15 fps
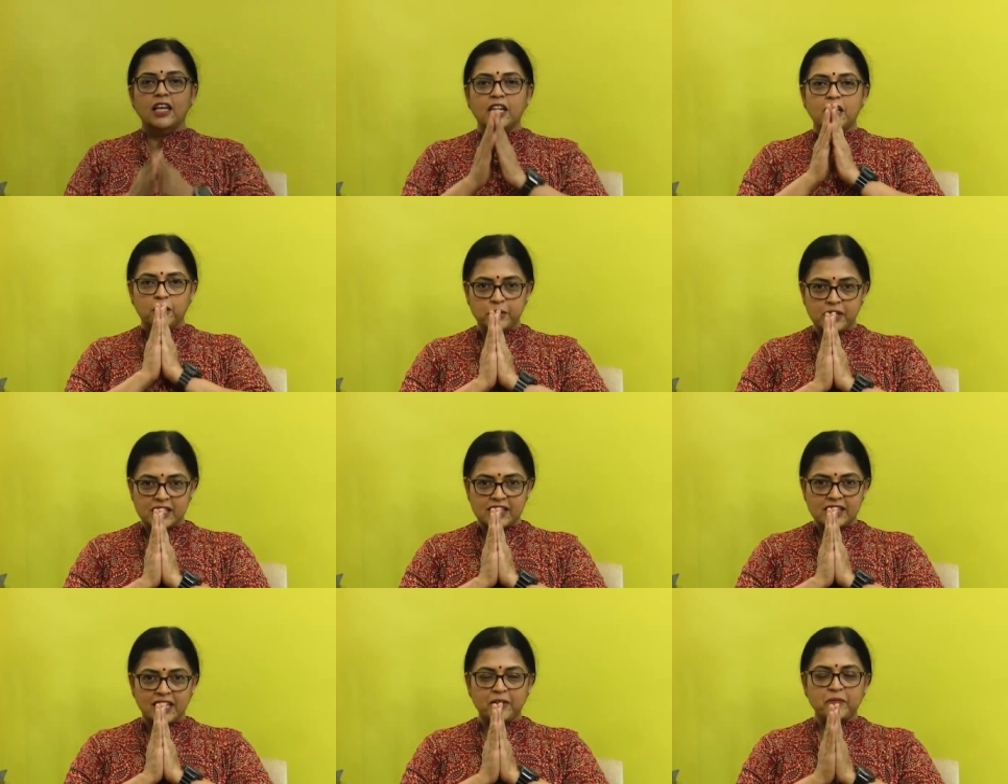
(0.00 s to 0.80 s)

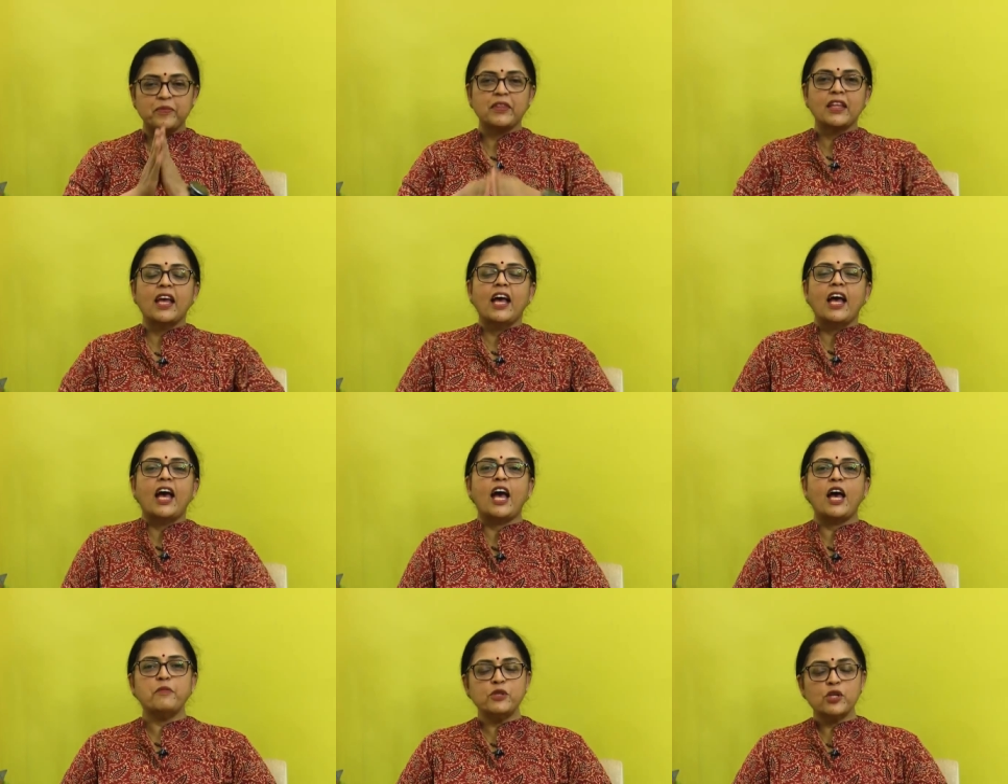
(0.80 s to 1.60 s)
Namaste.
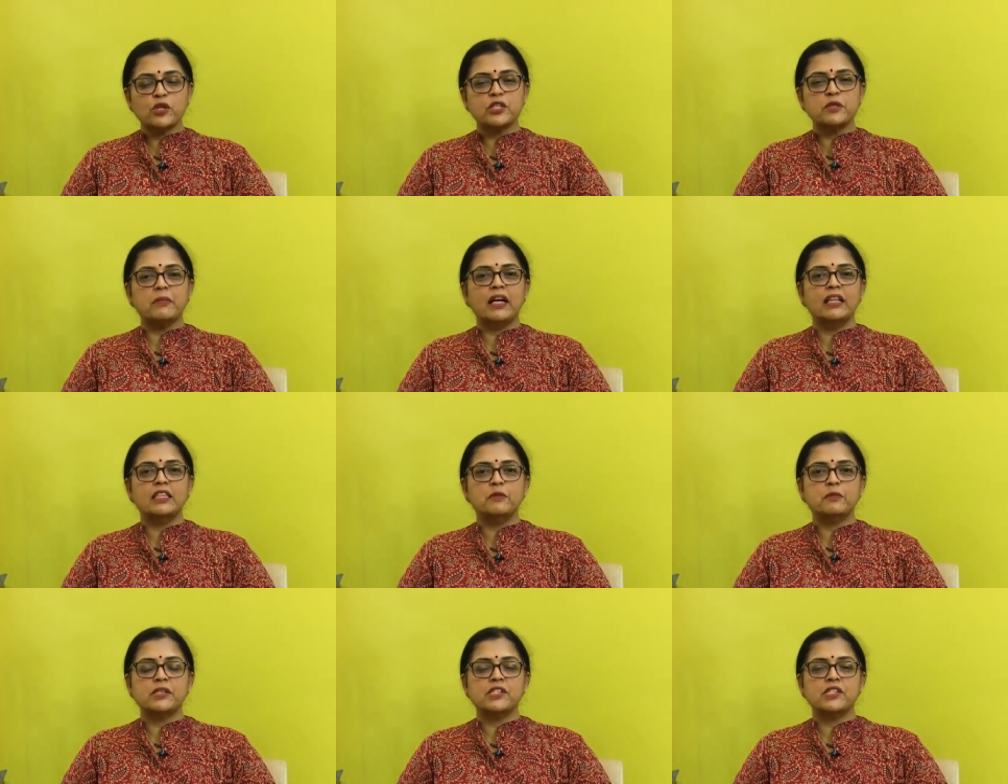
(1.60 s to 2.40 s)
I'm Doctor Malati
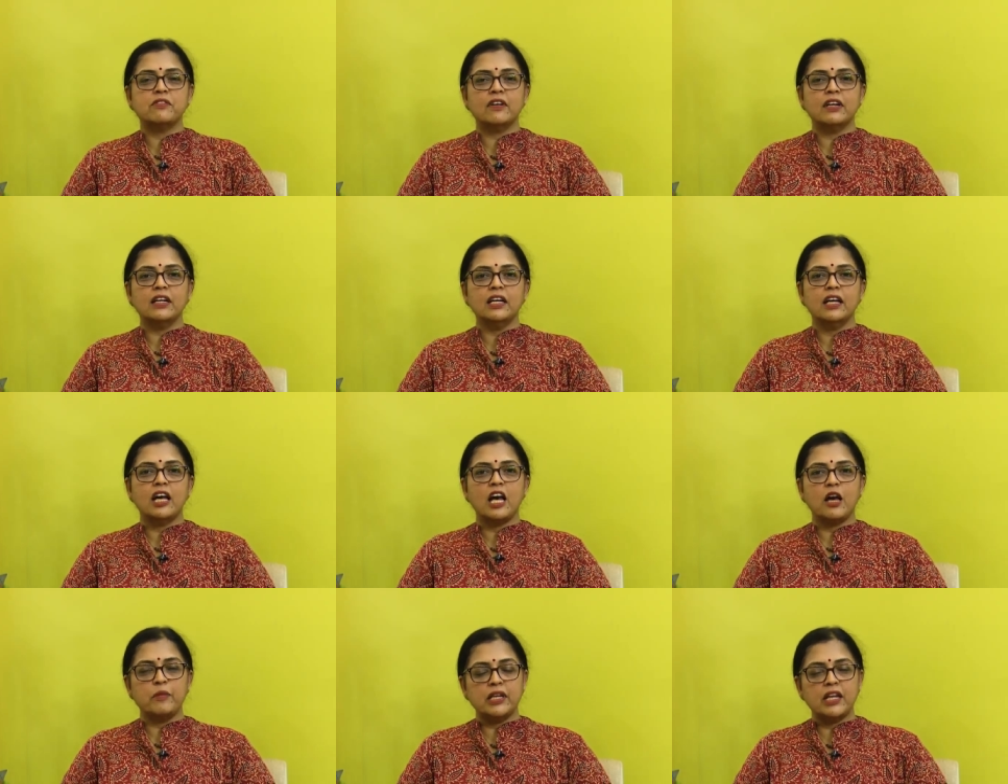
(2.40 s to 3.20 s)
Panchwagh.
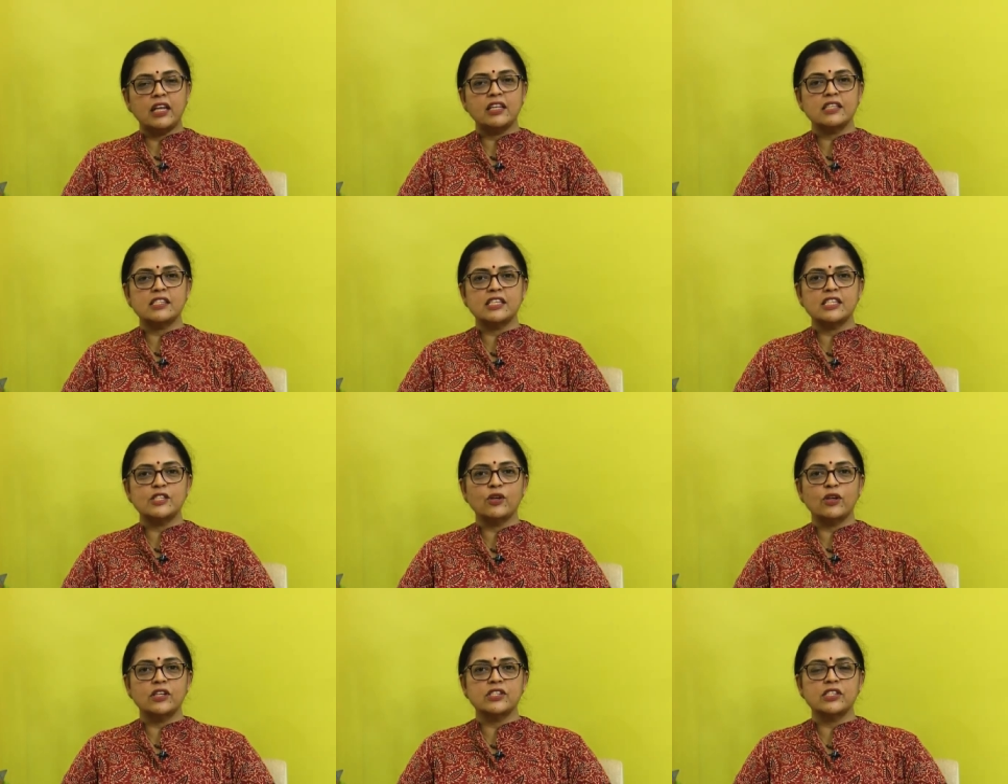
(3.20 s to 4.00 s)
I'm an
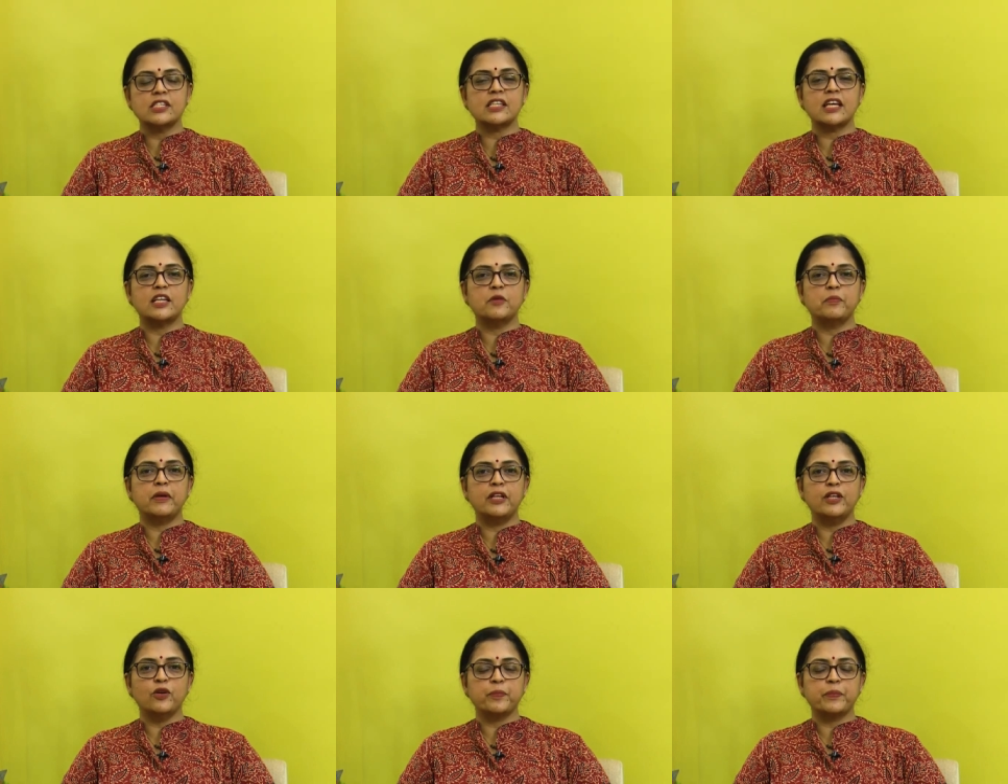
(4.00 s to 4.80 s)
anesthesiologist and a
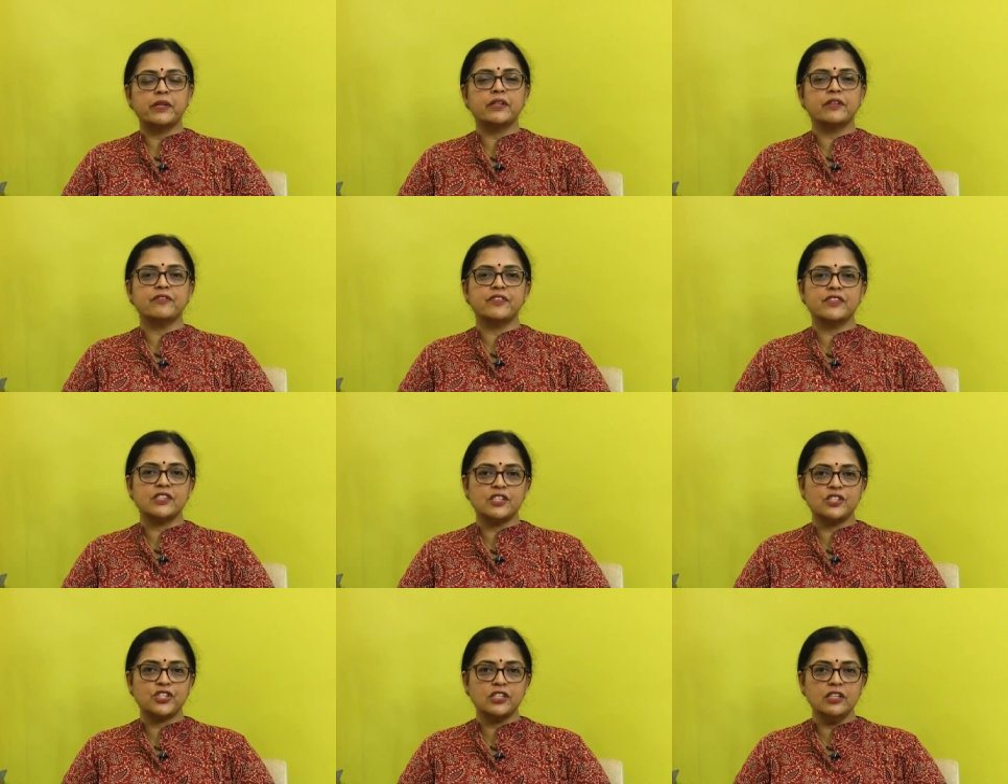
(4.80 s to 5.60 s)
perioperative
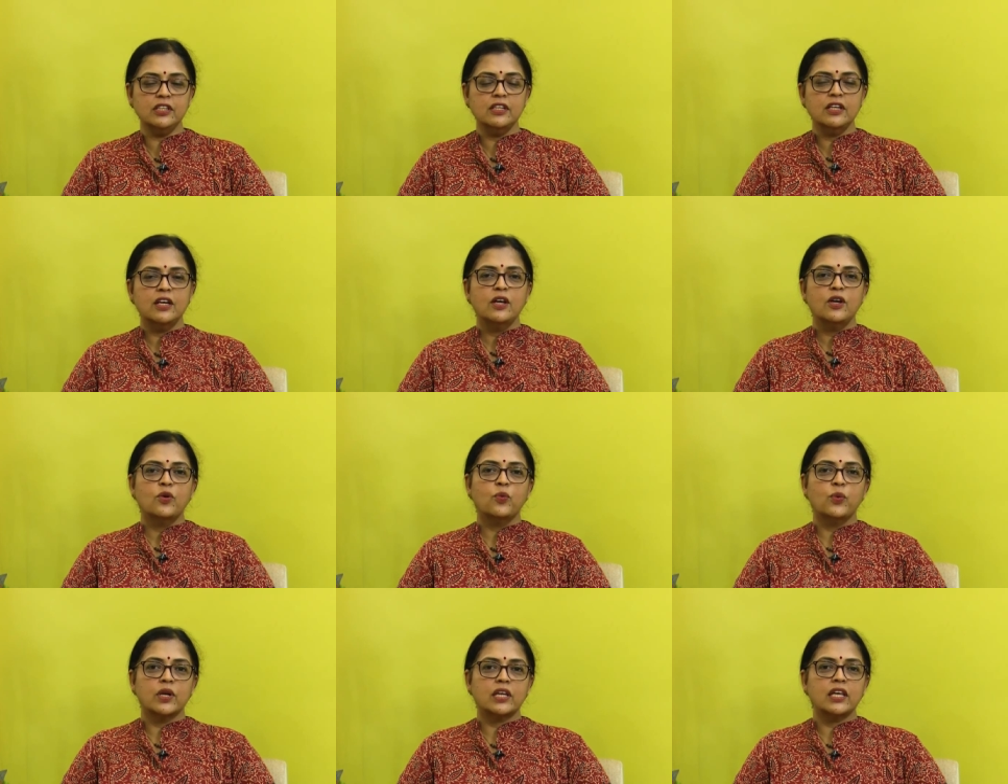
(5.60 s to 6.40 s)
physician
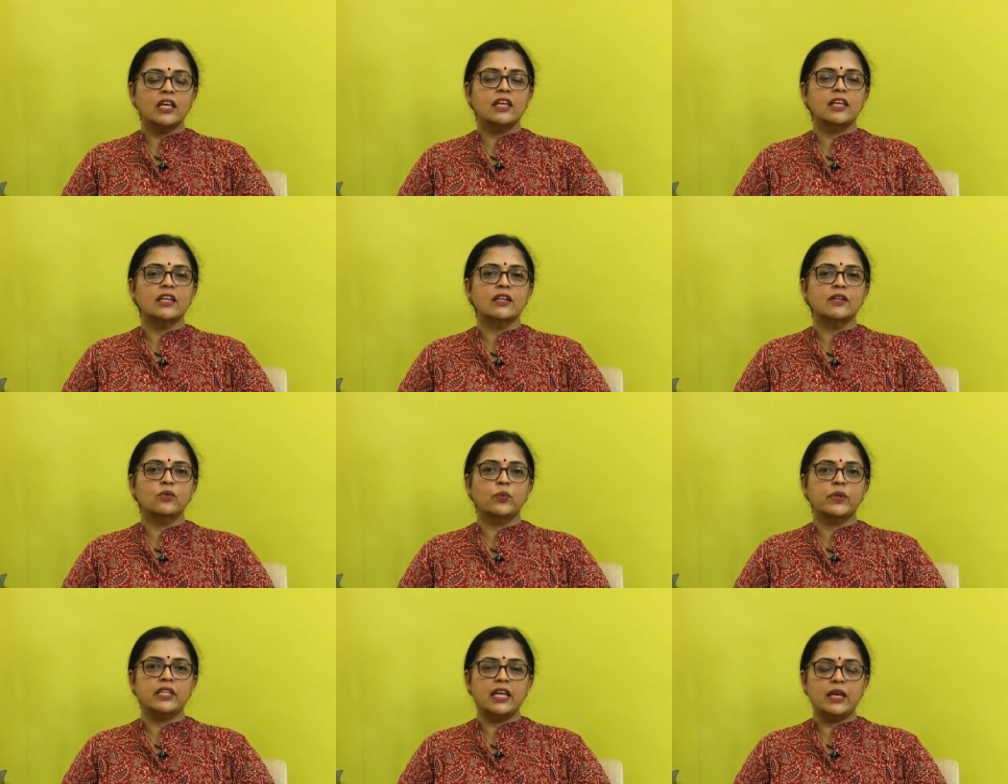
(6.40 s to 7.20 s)
working here
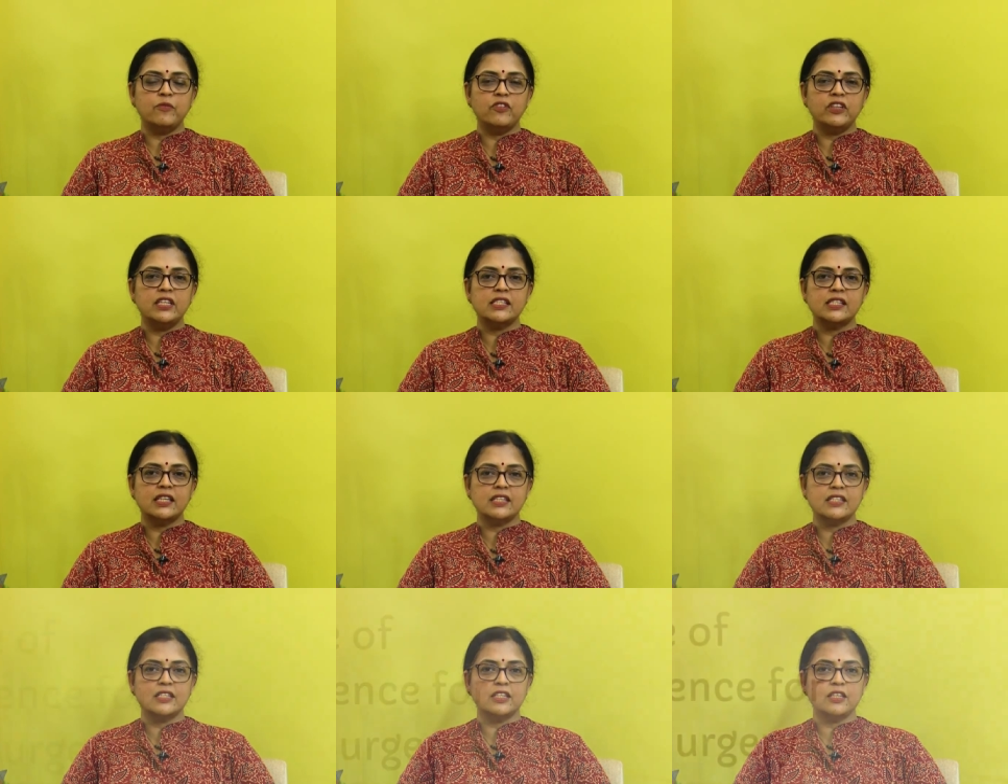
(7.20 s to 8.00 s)
with the M V D
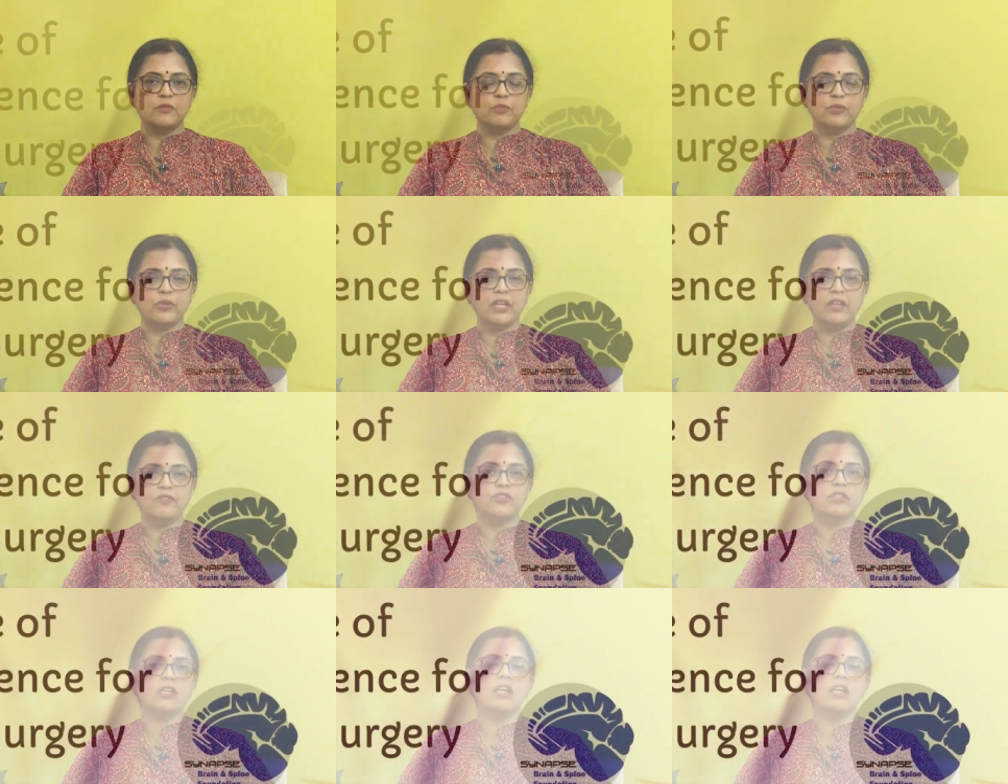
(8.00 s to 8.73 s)
Center in Pune for the